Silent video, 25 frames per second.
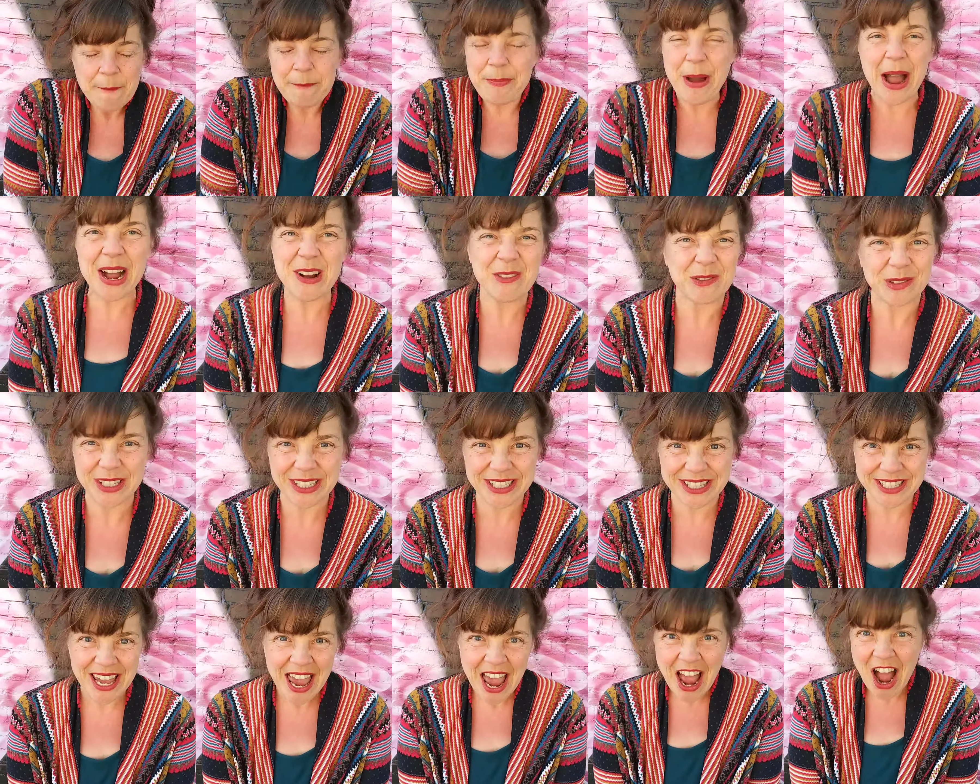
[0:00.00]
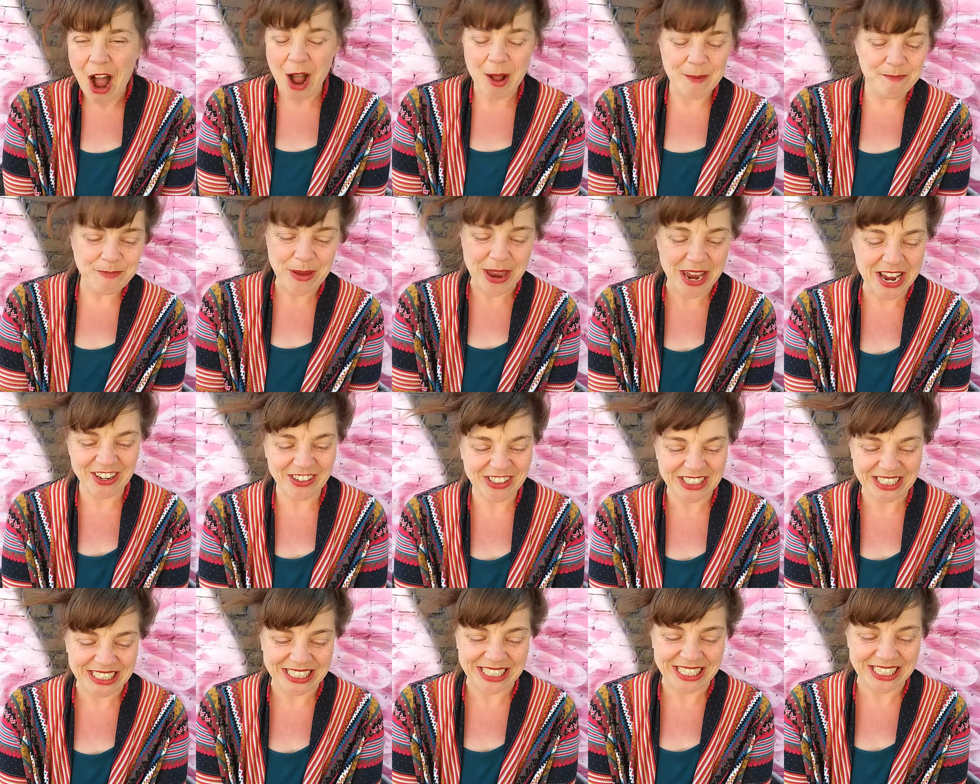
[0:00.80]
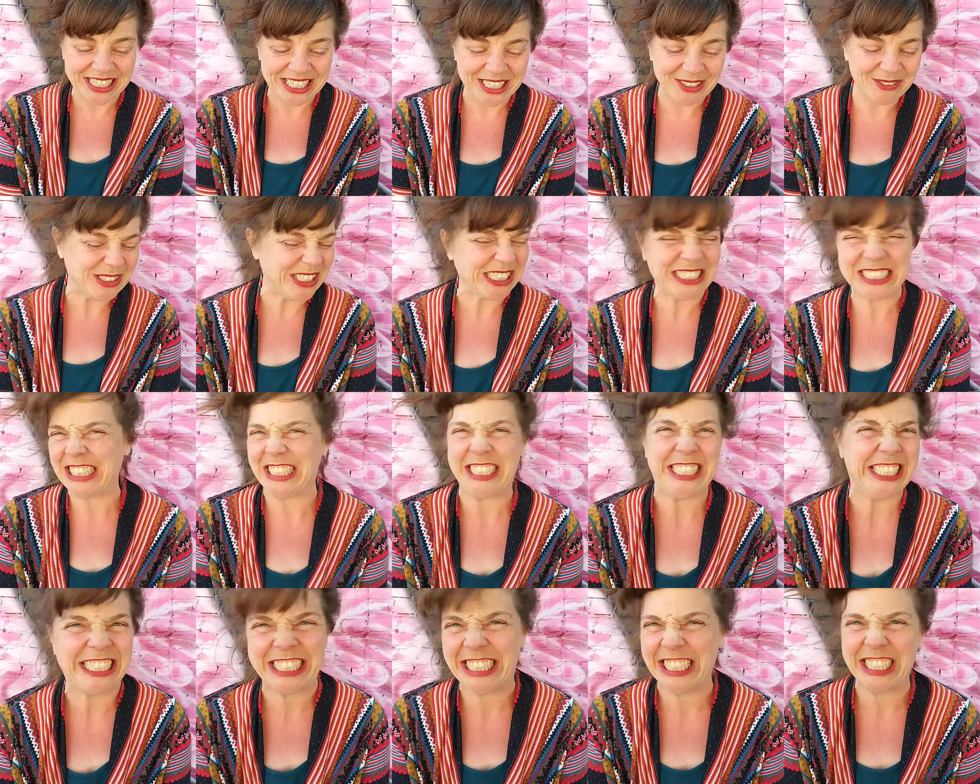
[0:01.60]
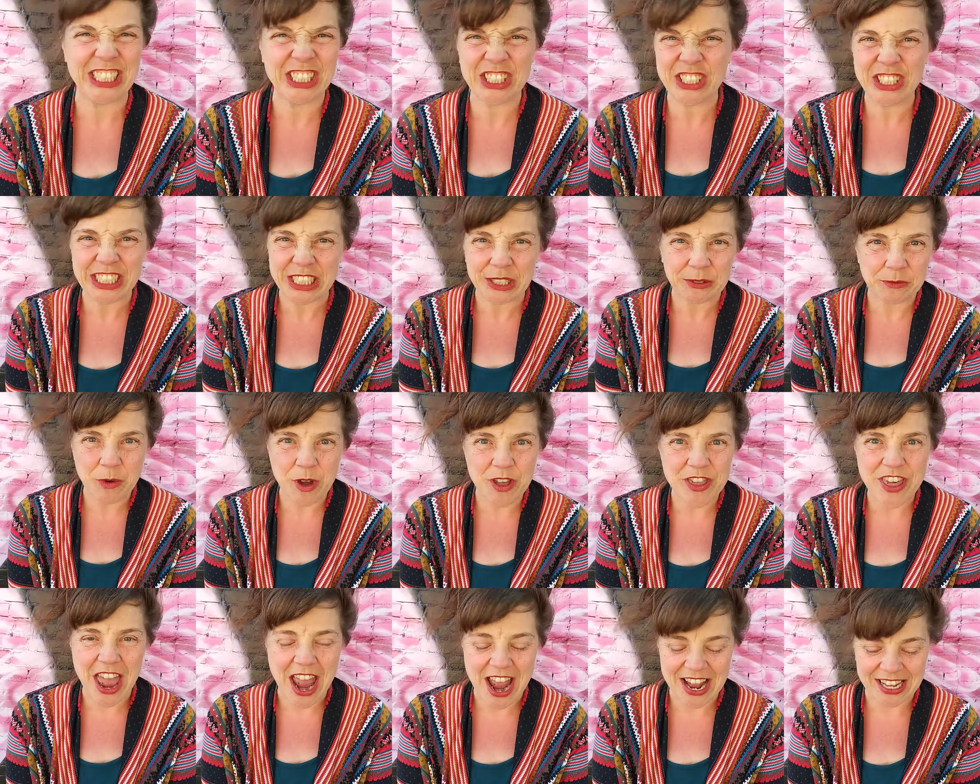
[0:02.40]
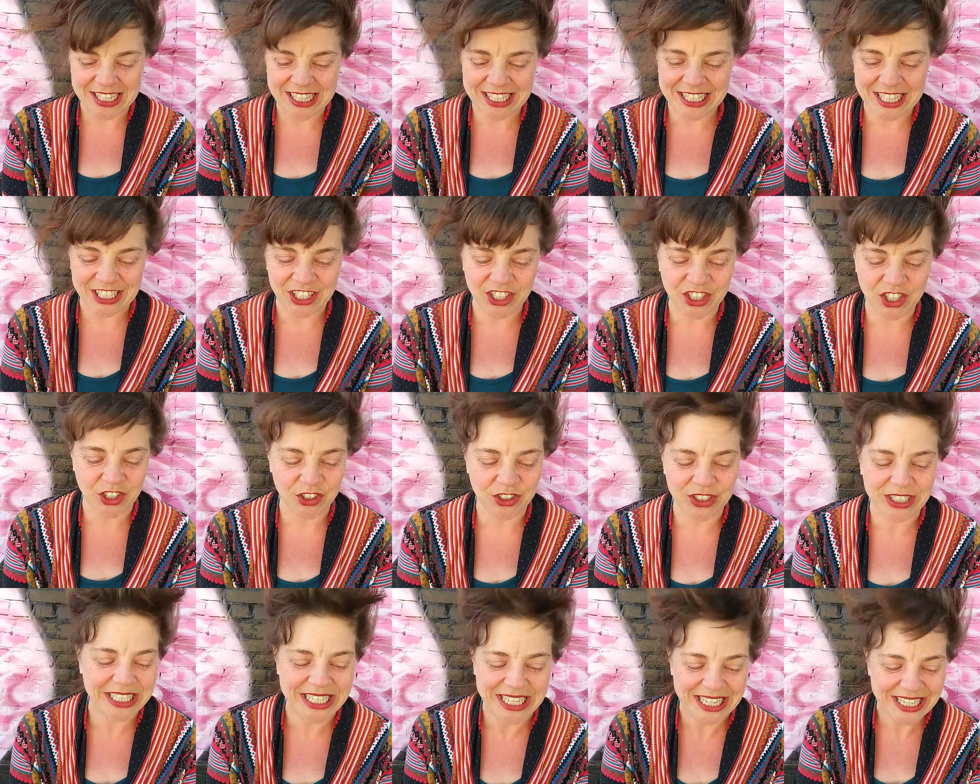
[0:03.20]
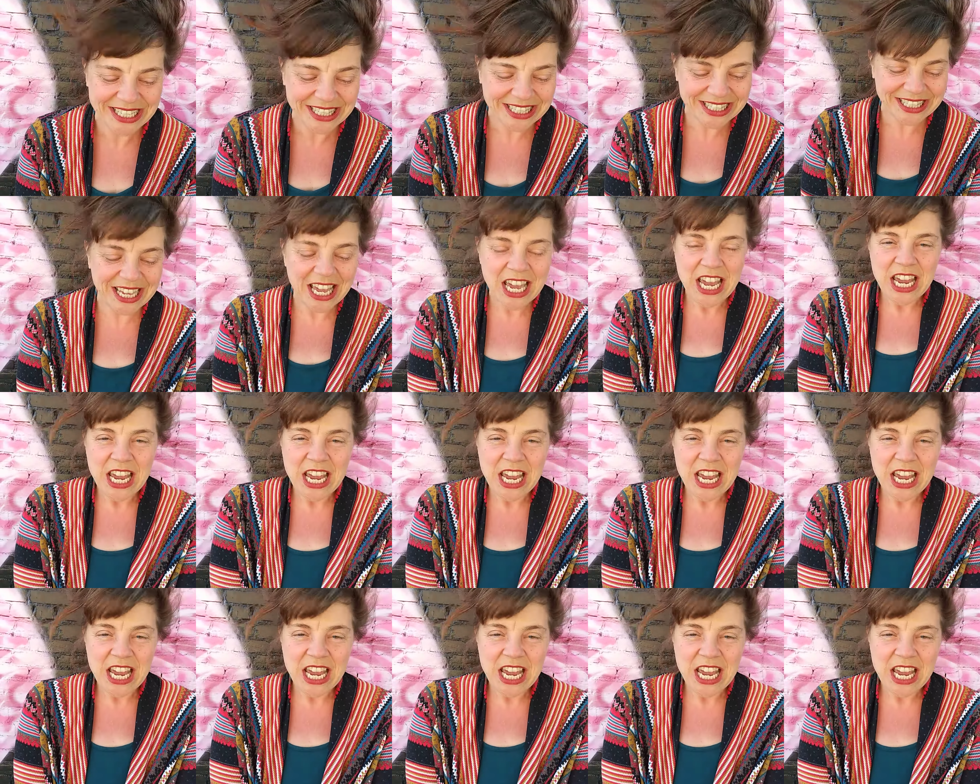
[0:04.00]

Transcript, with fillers: pounce on paradigms and tear them with ancestor teeth.